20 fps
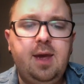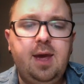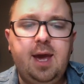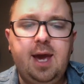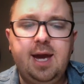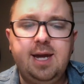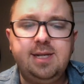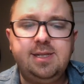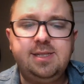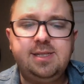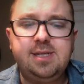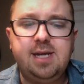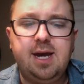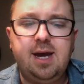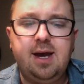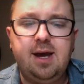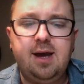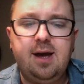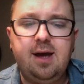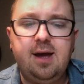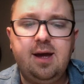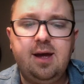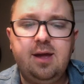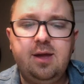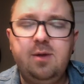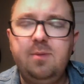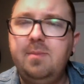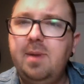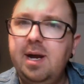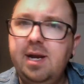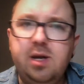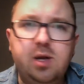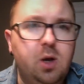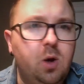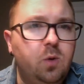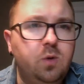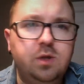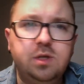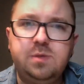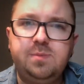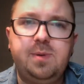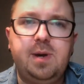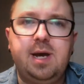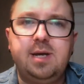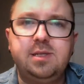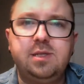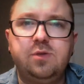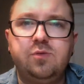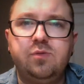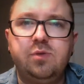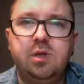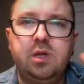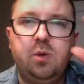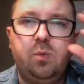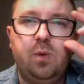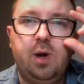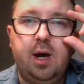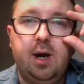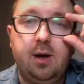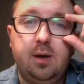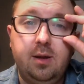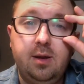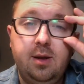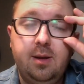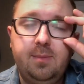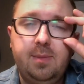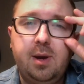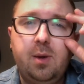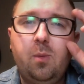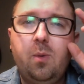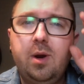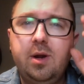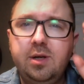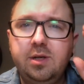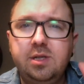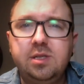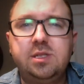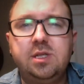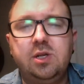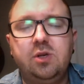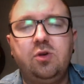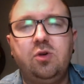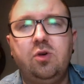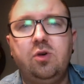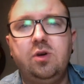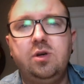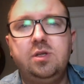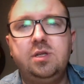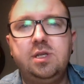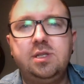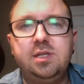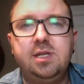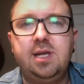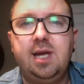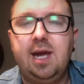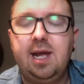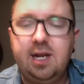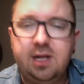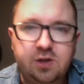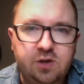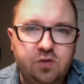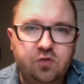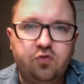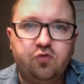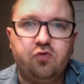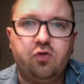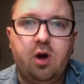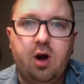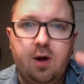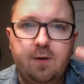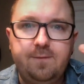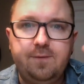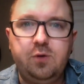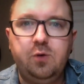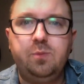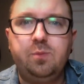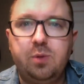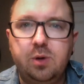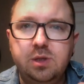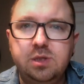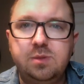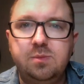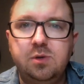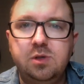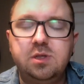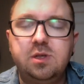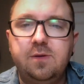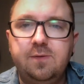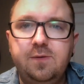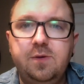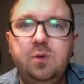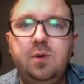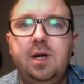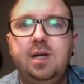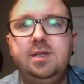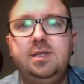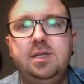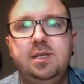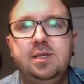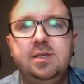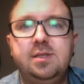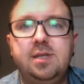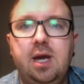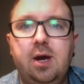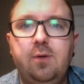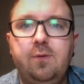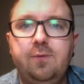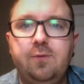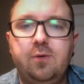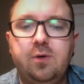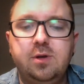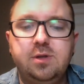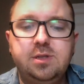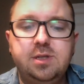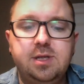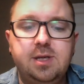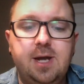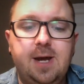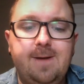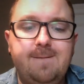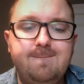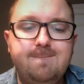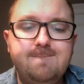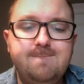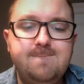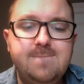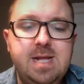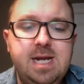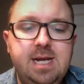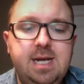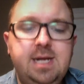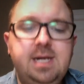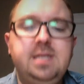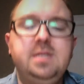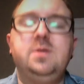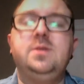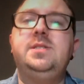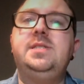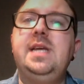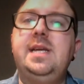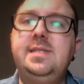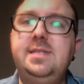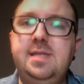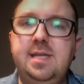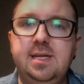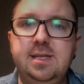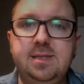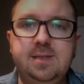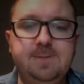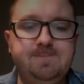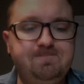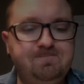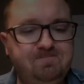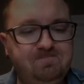And uh, you might know this passage really well, but I want to just encourage us again and just draw a few principles and a few ideas out for us tonight. So it says this.